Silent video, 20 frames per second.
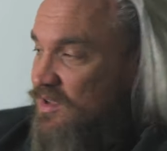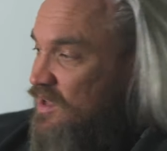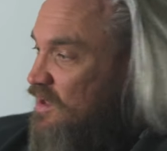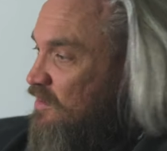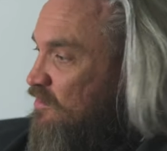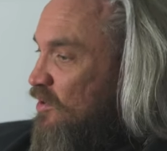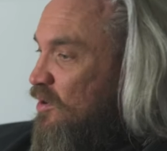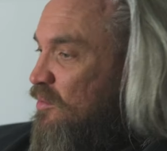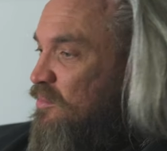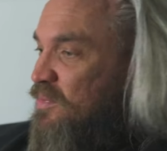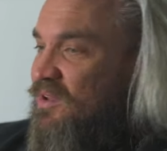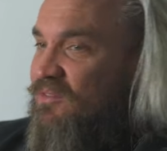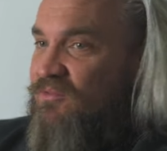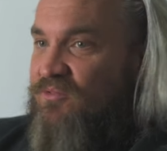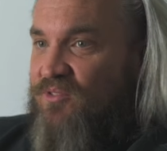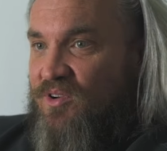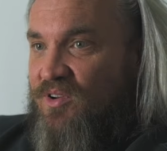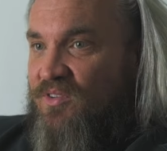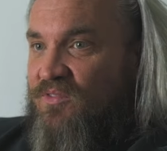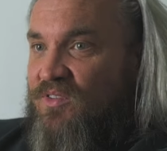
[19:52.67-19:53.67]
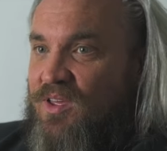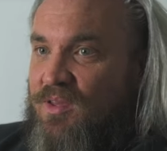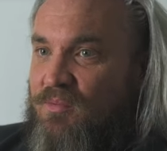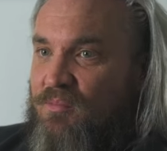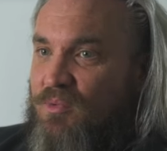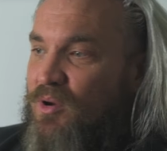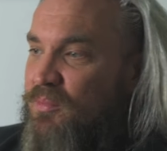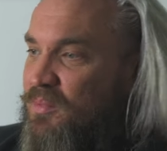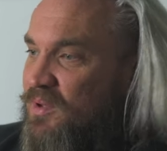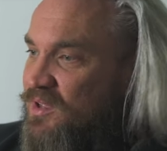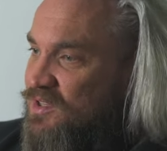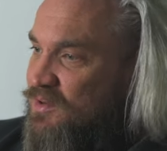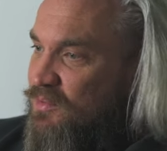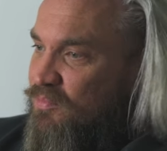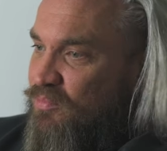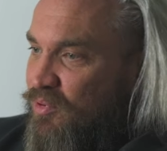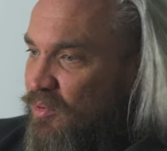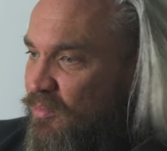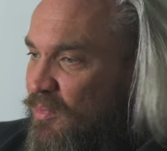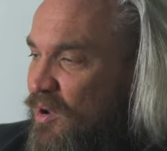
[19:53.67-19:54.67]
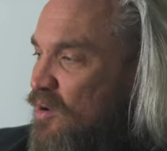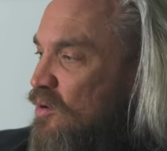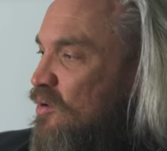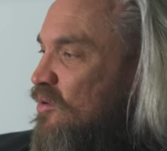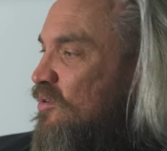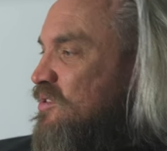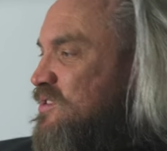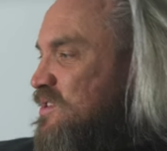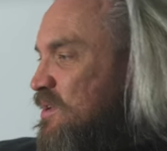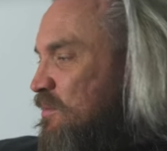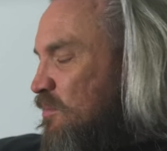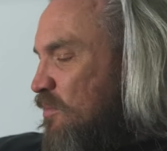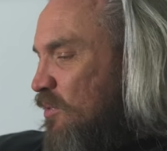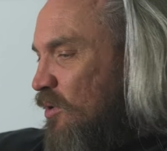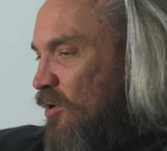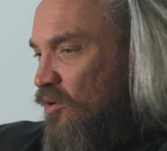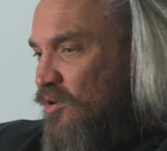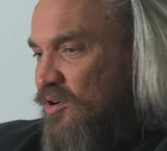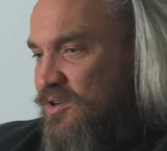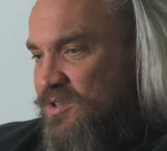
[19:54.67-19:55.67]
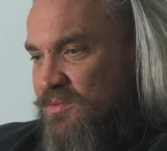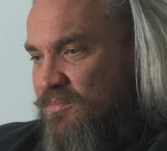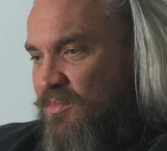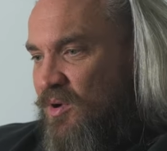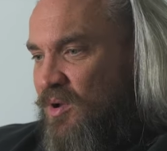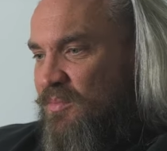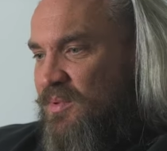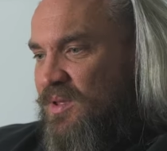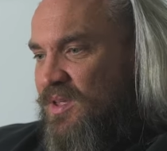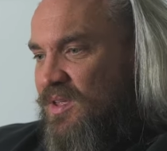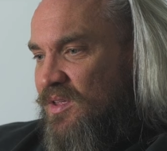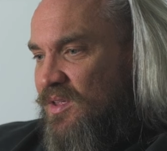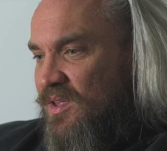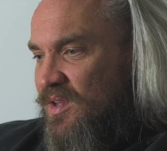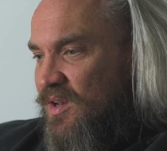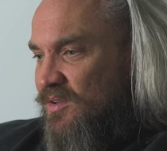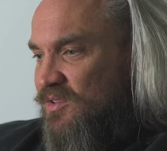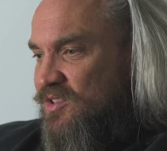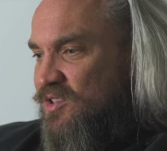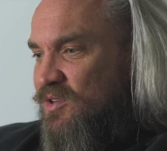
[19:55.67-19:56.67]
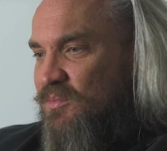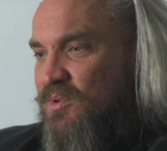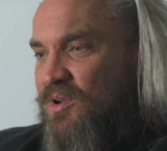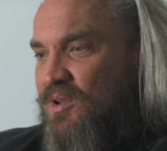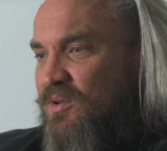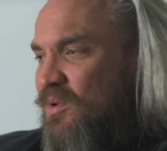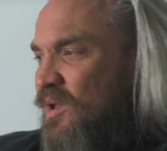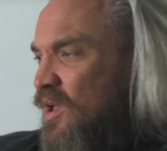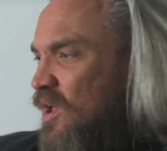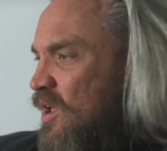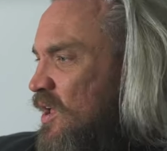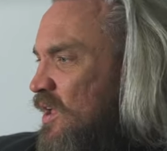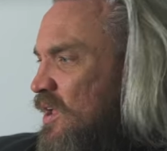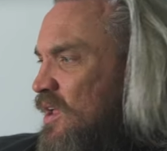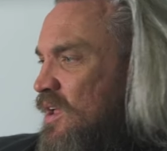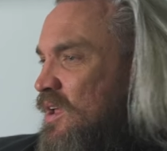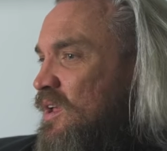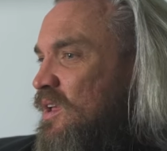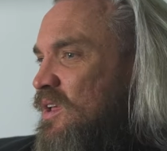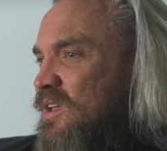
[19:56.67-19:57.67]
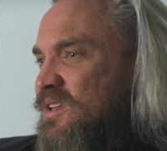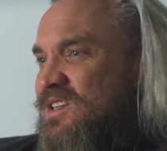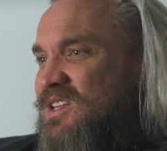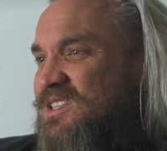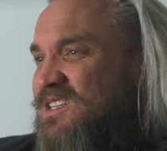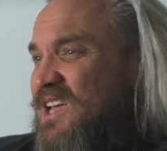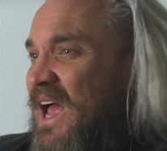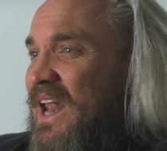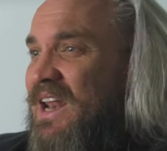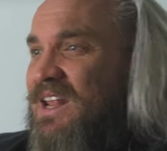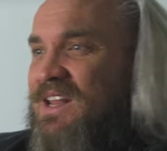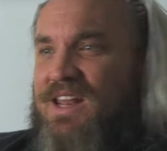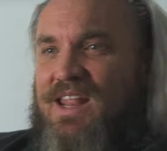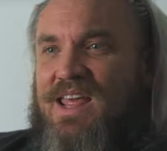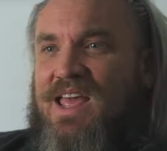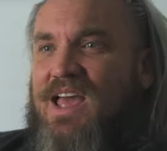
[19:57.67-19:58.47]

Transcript: It might be in front of it. It might be as a promoter, or as it, or as it might be, you know, someone who is a talent